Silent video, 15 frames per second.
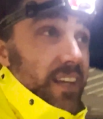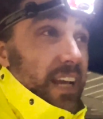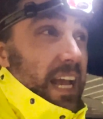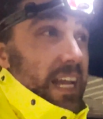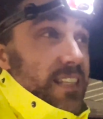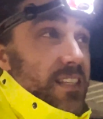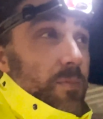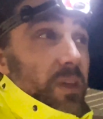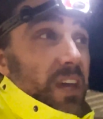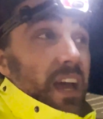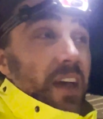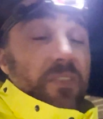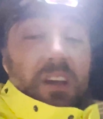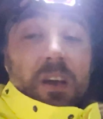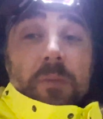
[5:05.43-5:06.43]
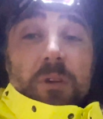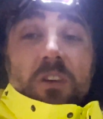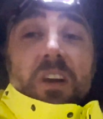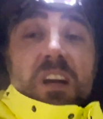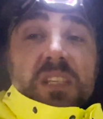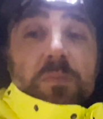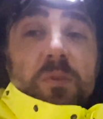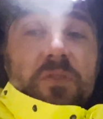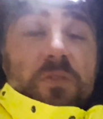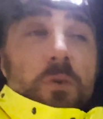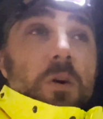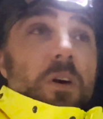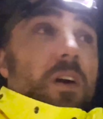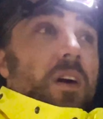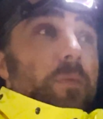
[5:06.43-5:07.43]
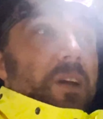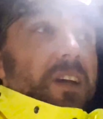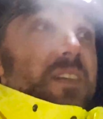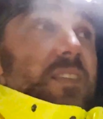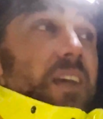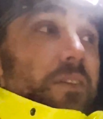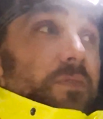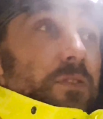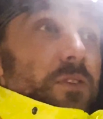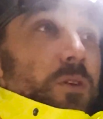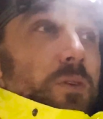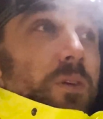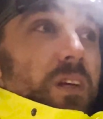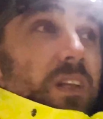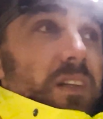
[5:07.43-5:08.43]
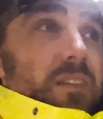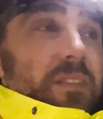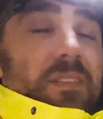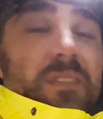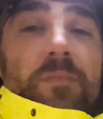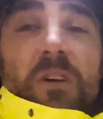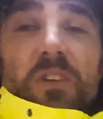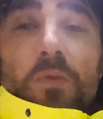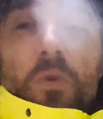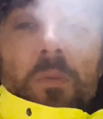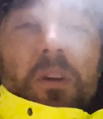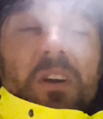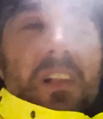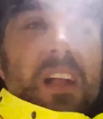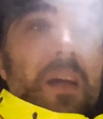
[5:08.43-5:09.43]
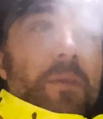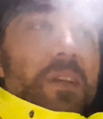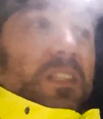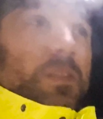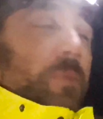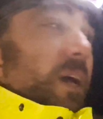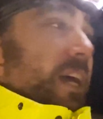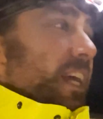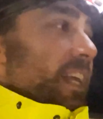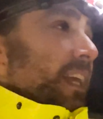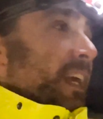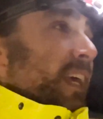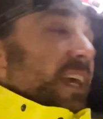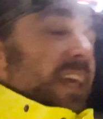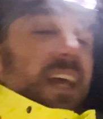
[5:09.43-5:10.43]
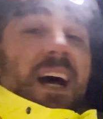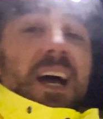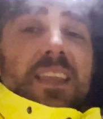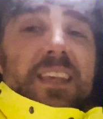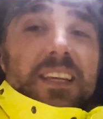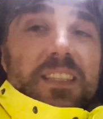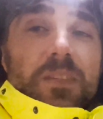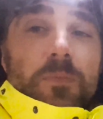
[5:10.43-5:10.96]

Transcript: It's something I haven't come across before because I flew in much warmer climates, but I think it's